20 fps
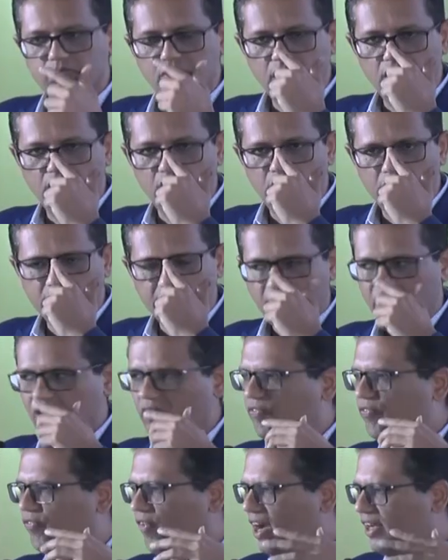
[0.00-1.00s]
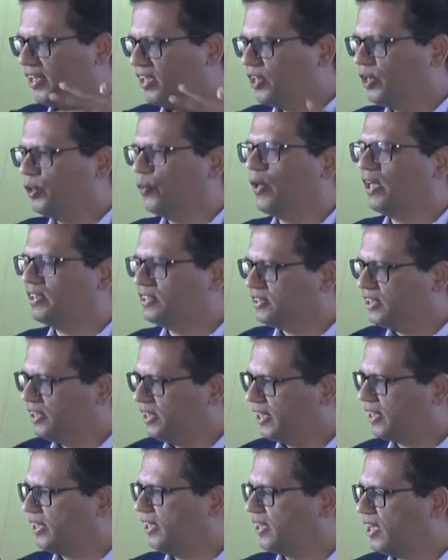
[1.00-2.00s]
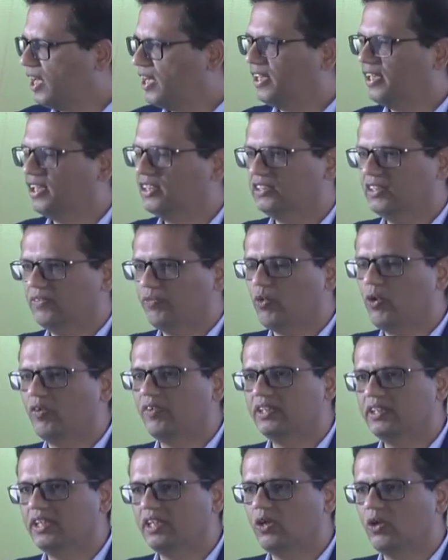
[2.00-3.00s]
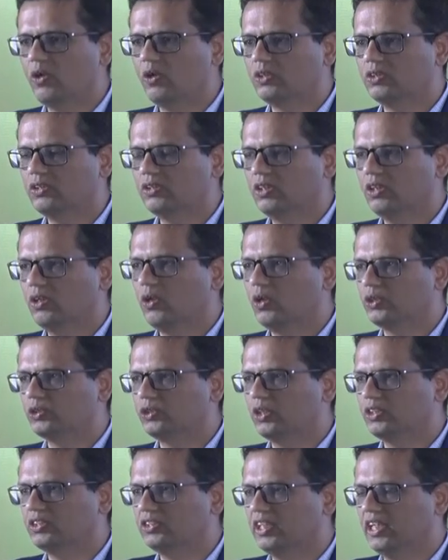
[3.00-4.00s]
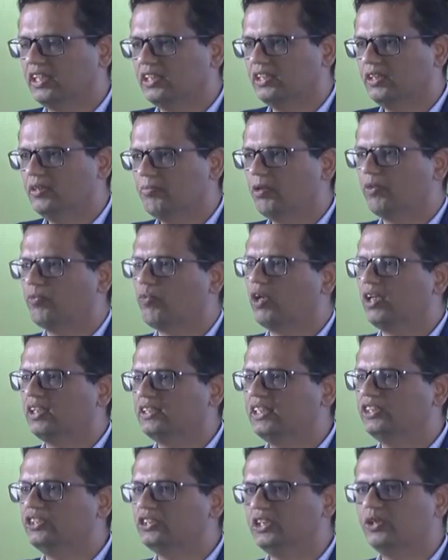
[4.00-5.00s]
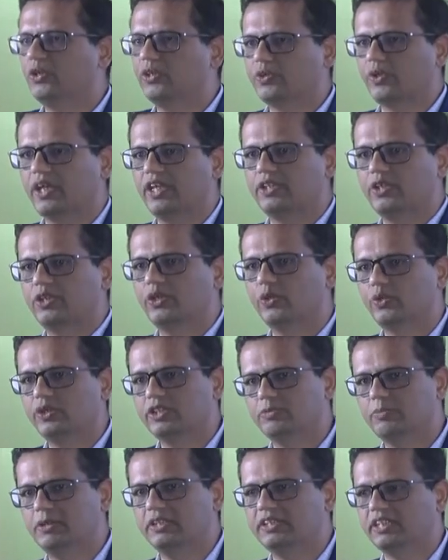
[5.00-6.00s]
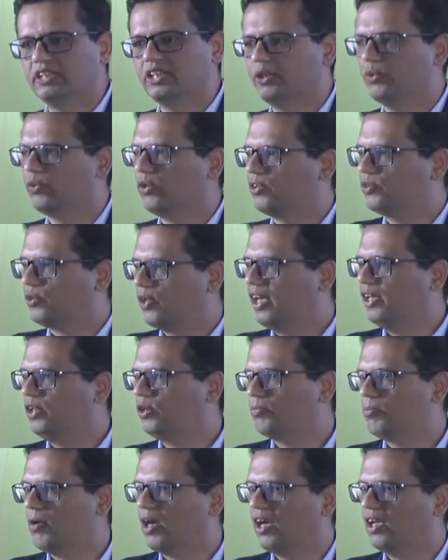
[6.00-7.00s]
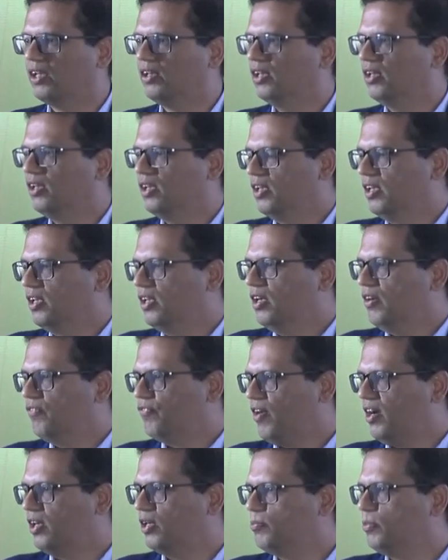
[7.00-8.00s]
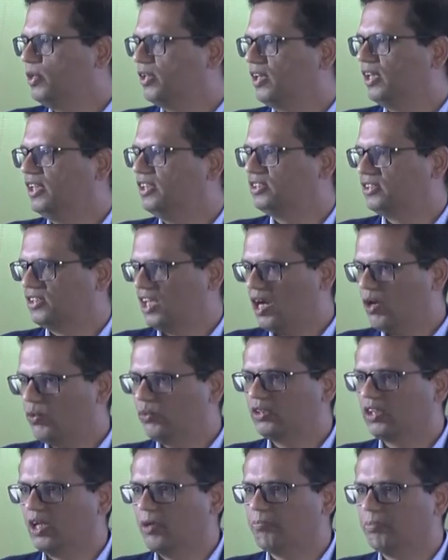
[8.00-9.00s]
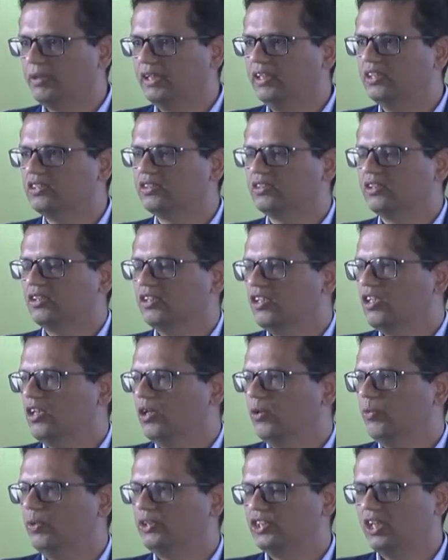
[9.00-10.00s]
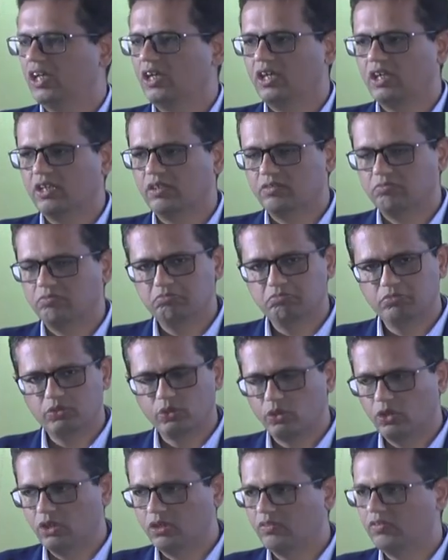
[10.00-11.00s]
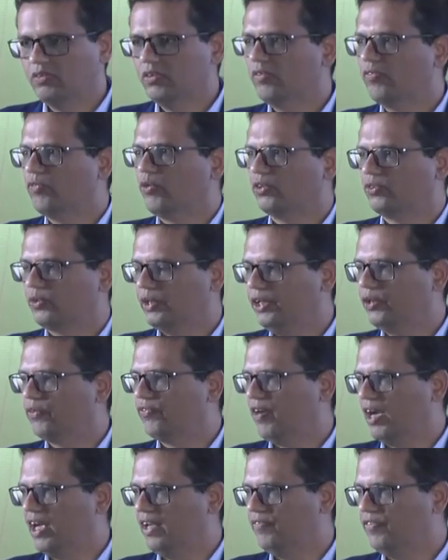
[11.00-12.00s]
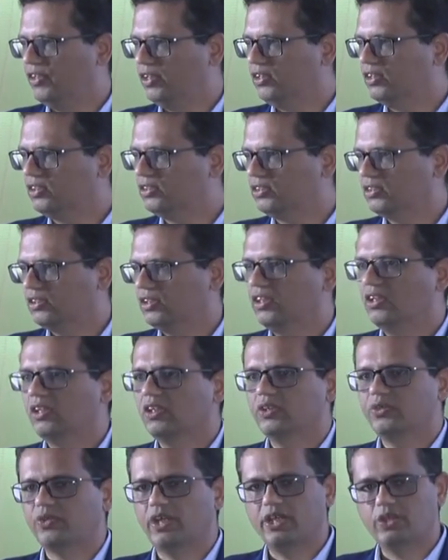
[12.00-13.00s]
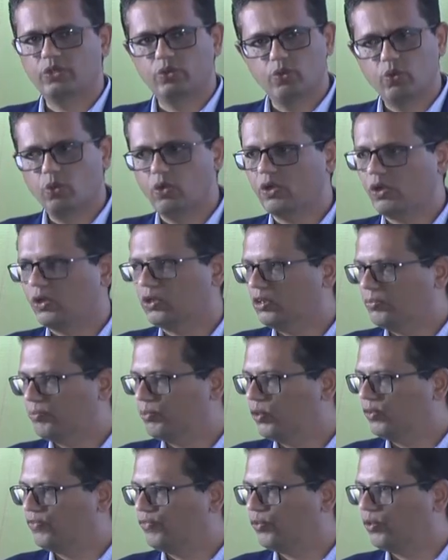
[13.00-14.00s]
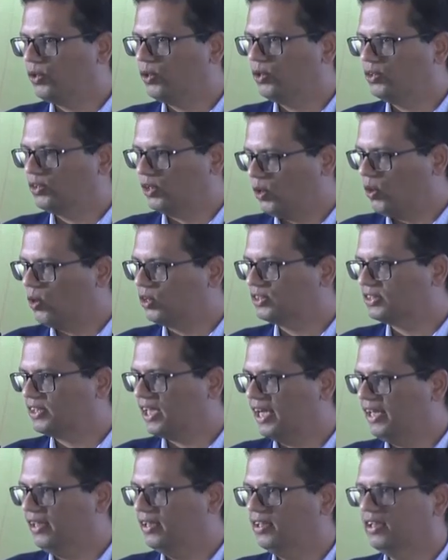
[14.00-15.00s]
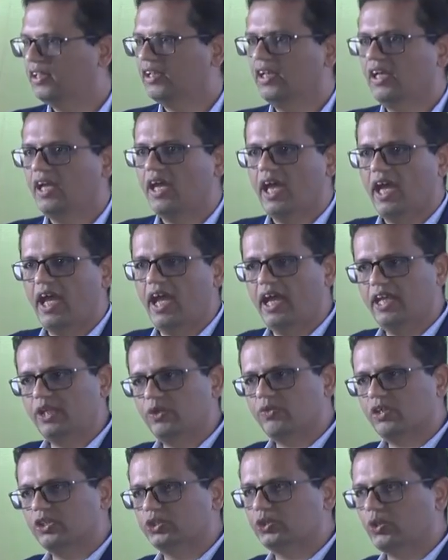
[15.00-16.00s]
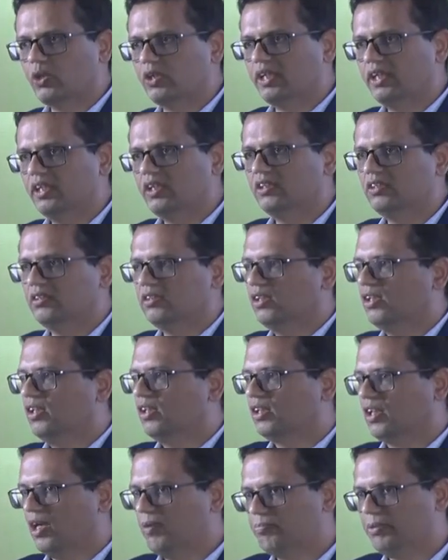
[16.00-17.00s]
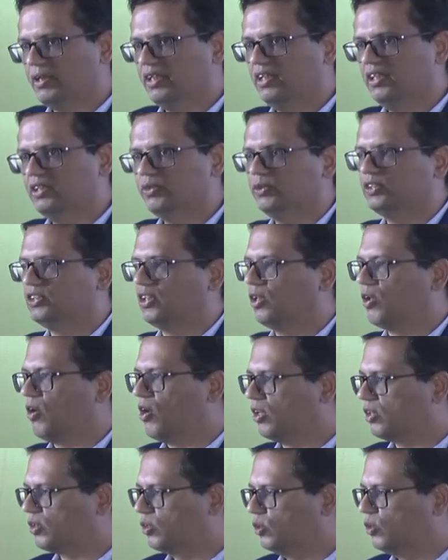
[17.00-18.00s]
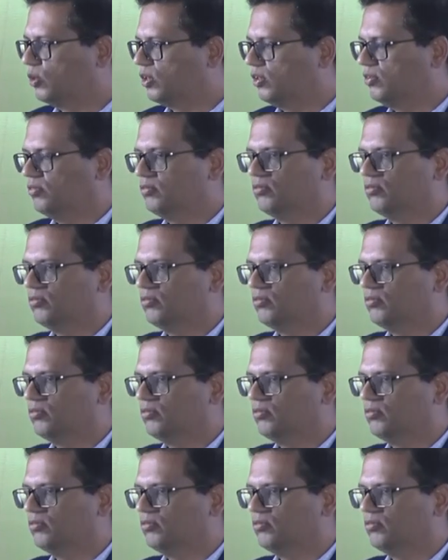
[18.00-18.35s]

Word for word: uh, there are finer nuances and technicalities involved in that long, uh, long short strategy. But what essentially you're trying to do is basically you are trying to buy fundamentally sound companies which are good for three to five years, trying to hold onto the portfolio on the long side, and you are shorting companies which are not good,